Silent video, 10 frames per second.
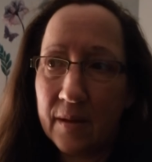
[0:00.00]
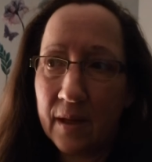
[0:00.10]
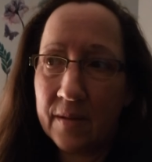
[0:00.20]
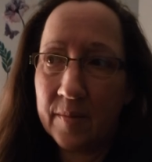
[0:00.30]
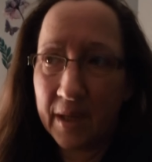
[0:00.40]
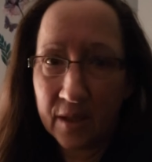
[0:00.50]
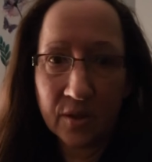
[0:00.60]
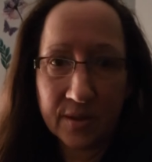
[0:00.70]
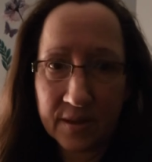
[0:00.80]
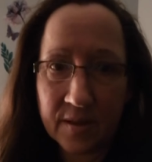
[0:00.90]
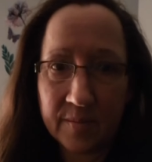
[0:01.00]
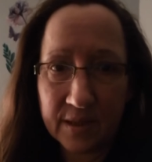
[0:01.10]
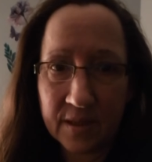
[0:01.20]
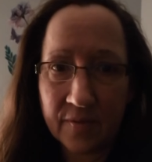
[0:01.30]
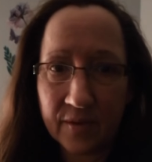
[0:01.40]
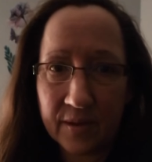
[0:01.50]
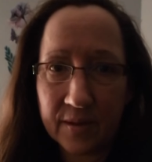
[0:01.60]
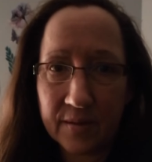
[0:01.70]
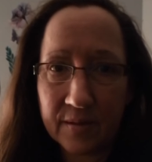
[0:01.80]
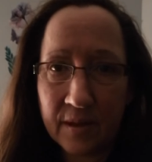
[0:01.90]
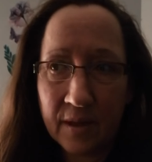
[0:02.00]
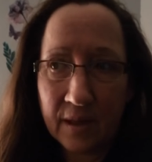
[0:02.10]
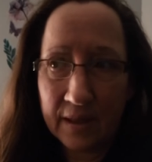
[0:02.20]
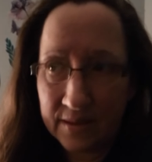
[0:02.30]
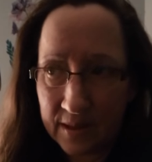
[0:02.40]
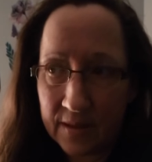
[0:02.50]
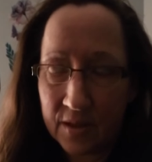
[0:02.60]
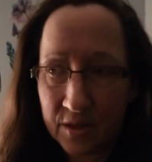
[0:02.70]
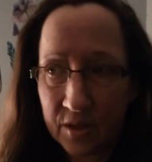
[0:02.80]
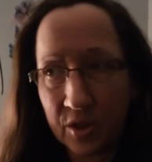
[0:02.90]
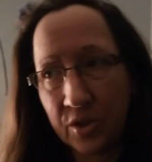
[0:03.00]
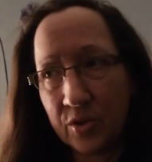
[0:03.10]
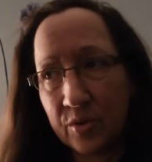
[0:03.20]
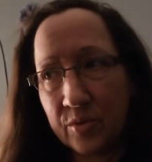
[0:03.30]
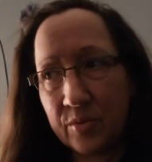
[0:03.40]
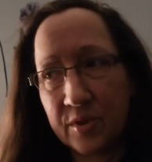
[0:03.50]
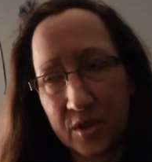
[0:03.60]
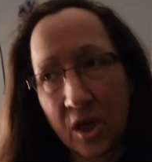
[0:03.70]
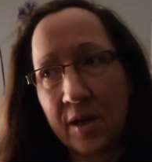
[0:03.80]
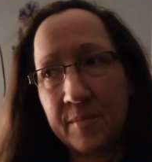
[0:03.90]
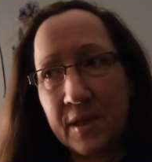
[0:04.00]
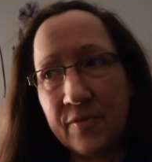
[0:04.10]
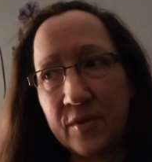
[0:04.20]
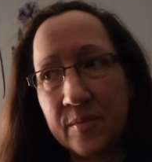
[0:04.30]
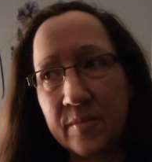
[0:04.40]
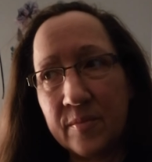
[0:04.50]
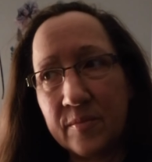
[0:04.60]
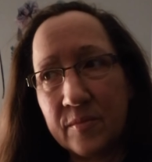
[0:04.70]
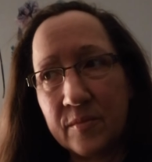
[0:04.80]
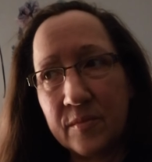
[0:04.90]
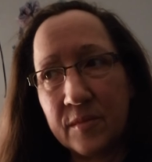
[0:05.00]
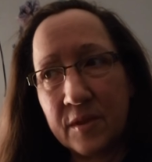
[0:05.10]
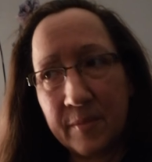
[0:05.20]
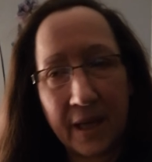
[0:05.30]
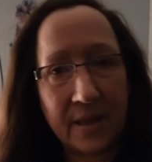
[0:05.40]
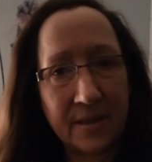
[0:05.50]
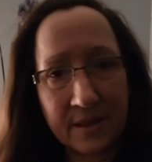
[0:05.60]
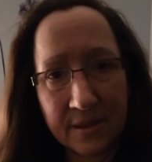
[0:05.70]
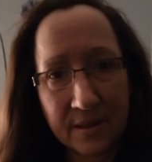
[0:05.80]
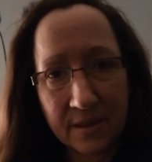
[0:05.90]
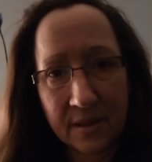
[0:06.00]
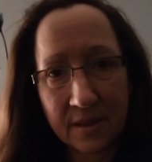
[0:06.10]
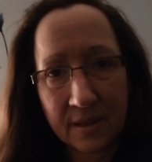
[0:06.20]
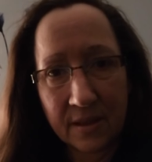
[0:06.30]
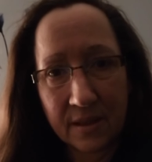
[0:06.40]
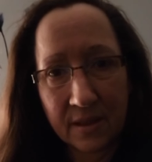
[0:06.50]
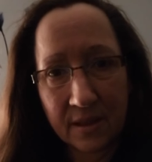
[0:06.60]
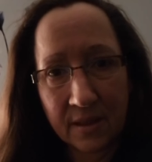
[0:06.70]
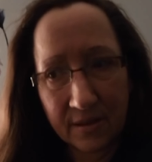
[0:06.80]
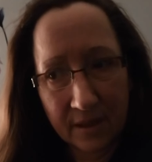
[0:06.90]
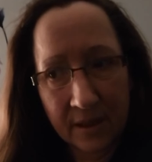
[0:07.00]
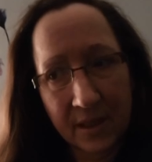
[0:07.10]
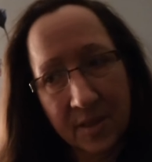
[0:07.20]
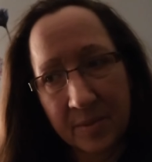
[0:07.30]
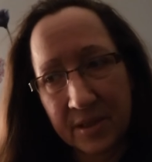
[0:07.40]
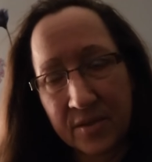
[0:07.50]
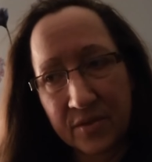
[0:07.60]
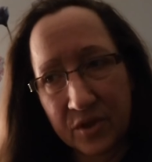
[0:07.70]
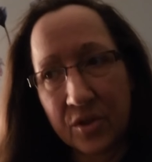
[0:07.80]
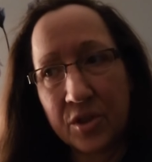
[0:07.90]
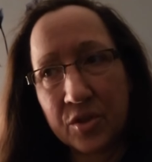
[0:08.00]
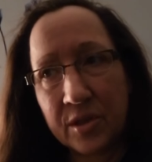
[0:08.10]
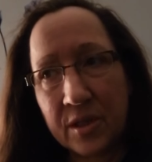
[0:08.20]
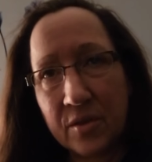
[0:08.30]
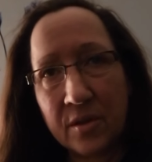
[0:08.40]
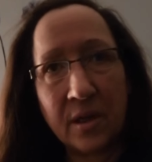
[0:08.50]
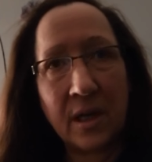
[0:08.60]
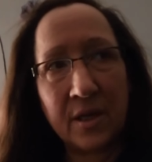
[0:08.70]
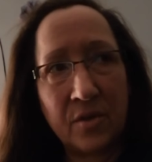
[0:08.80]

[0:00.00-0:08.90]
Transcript: and the medical system is different. Is it to stop me from demanding a, an expensive surgery? Or I